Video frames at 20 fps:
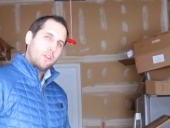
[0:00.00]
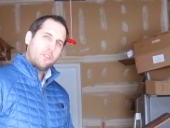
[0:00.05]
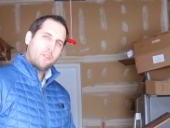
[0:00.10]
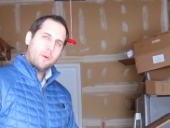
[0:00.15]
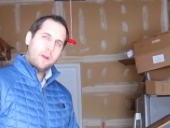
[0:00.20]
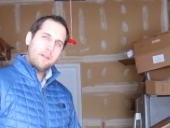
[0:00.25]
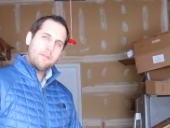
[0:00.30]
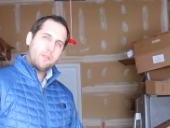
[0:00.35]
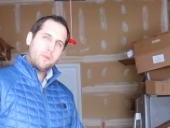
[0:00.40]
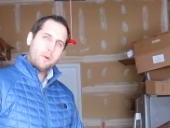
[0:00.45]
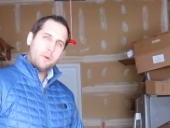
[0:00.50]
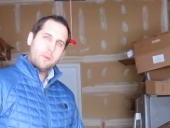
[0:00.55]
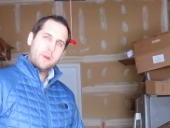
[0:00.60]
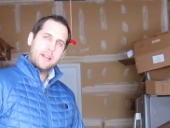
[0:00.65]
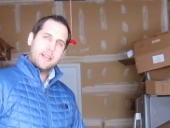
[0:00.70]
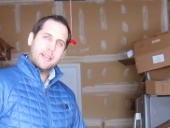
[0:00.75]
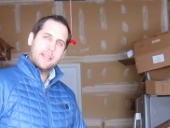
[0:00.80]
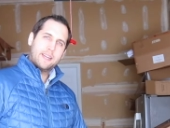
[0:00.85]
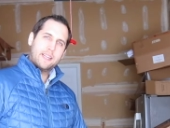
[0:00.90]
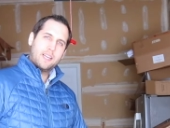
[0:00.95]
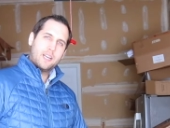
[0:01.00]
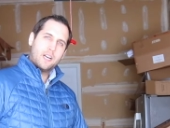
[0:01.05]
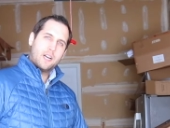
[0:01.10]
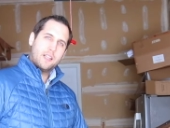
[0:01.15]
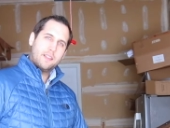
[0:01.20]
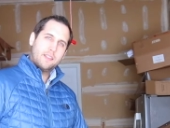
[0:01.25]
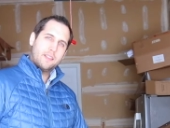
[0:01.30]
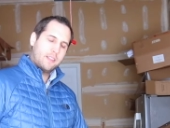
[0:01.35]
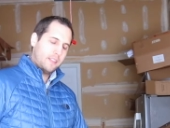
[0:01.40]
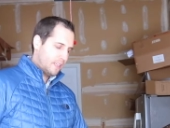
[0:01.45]
So after we went ahead and
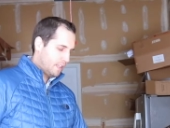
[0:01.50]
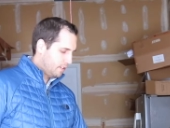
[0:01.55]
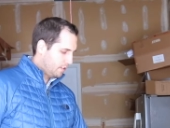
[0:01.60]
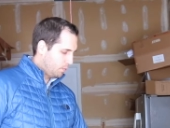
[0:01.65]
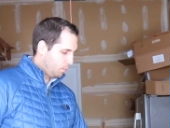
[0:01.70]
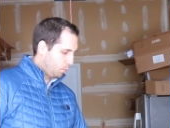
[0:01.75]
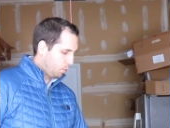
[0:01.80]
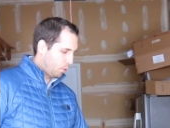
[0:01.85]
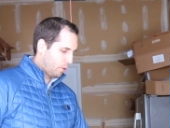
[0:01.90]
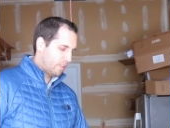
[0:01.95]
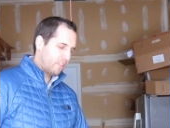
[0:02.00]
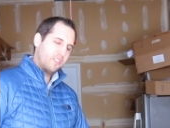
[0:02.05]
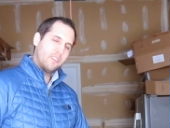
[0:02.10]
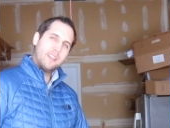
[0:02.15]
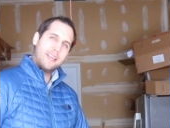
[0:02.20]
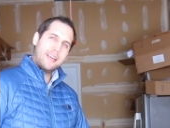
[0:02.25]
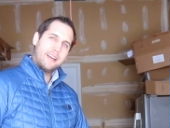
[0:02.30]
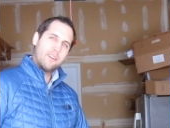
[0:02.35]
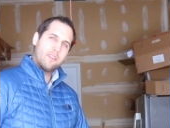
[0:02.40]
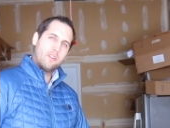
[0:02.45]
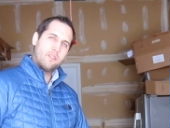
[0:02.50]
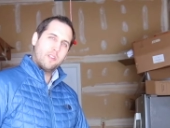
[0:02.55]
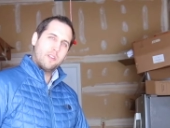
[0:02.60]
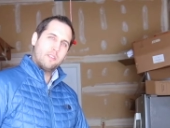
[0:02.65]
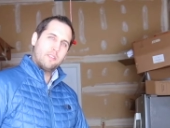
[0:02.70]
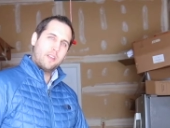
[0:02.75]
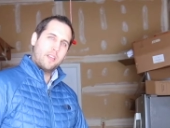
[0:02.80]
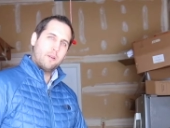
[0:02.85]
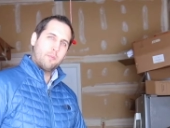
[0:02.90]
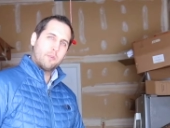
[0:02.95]
cut these boards down on the
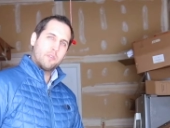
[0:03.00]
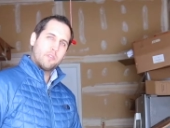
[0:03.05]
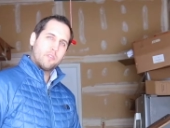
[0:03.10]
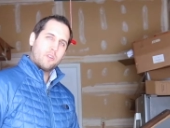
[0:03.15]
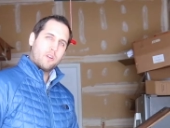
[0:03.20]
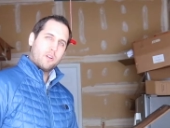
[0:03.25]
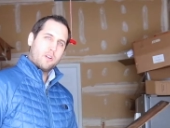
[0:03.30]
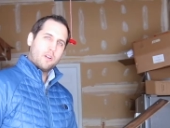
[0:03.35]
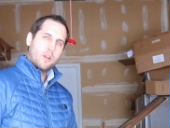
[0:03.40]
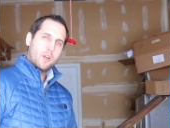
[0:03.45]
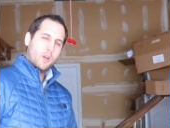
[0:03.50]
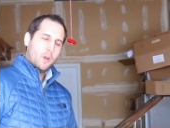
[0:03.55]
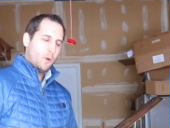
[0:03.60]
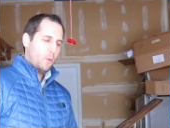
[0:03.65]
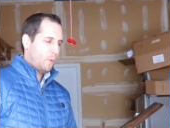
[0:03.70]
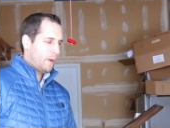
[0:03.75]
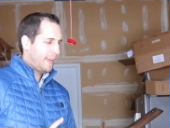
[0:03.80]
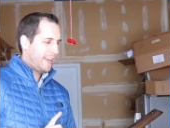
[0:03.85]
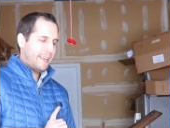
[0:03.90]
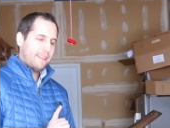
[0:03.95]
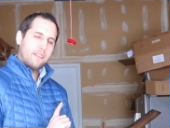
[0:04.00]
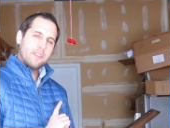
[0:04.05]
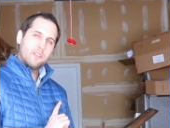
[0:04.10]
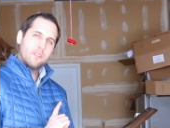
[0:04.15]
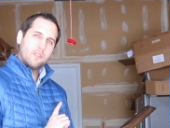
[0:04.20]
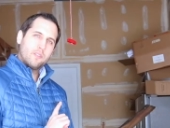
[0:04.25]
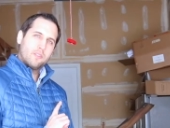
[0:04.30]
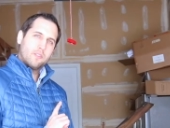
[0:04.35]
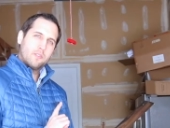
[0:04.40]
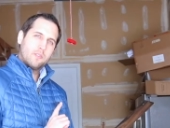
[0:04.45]
table saw, we had
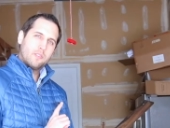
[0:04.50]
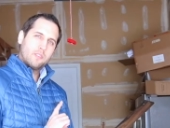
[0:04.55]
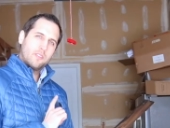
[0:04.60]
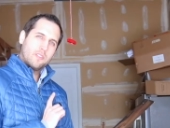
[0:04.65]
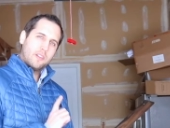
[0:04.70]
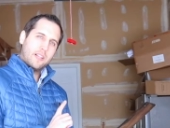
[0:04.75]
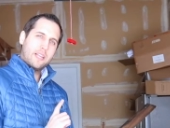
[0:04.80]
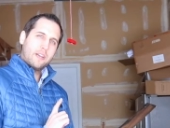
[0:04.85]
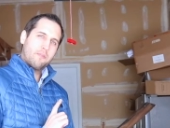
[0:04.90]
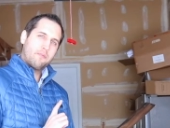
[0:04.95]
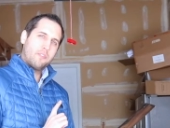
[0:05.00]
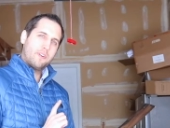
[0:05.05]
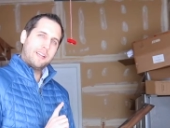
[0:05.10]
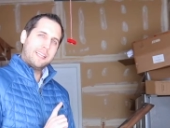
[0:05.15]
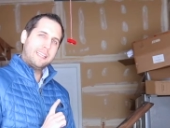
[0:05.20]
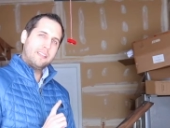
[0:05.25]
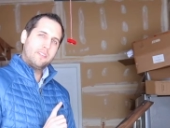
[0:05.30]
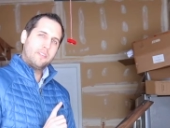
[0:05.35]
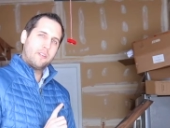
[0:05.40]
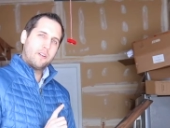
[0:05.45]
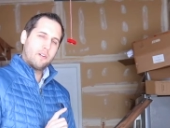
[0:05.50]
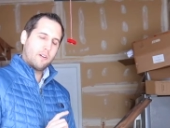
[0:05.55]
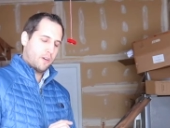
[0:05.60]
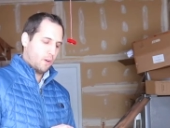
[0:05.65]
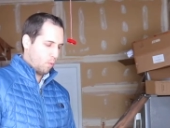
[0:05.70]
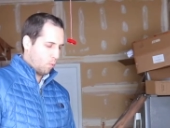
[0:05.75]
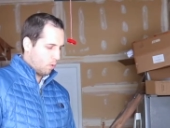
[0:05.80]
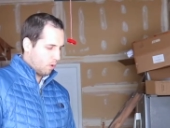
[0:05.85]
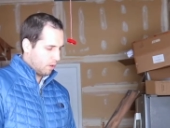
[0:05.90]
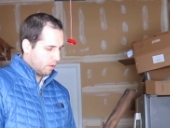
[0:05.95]
this slated for an
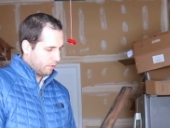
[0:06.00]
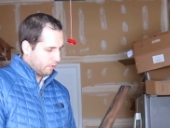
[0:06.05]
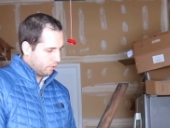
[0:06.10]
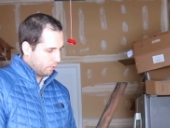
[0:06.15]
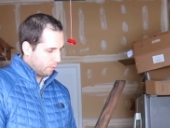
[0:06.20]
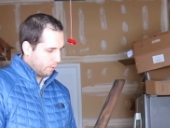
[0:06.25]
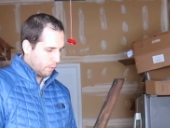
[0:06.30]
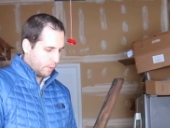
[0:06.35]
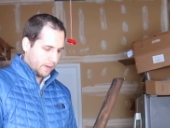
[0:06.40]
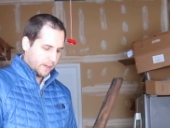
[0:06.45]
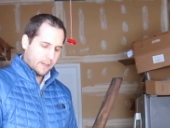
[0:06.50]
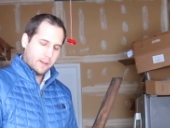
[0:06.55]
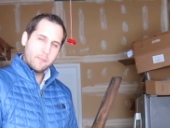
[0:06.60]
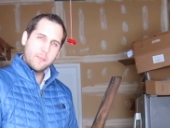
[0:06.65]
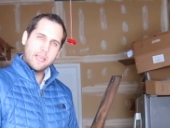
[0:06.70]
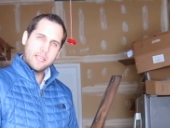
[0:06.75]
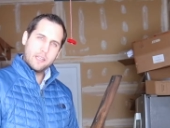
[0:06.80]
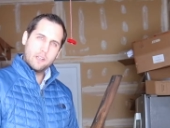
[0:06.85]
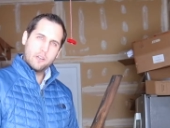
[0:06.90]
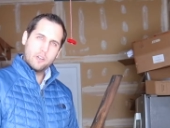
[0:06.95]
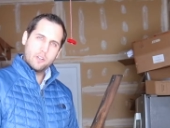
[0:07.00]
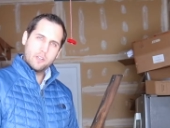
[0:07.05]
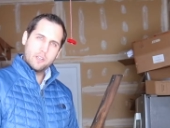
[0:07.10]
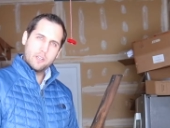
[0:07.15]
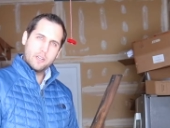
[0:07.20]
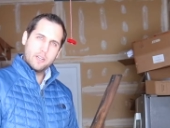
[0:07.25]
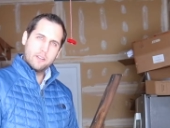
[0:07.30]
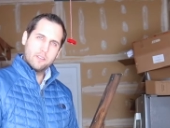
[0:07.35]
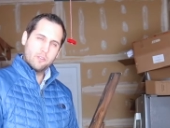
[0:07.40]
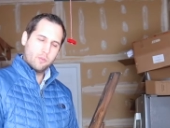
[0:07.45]
interior wall, so we wanted to make it look
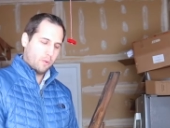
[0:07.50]
nice.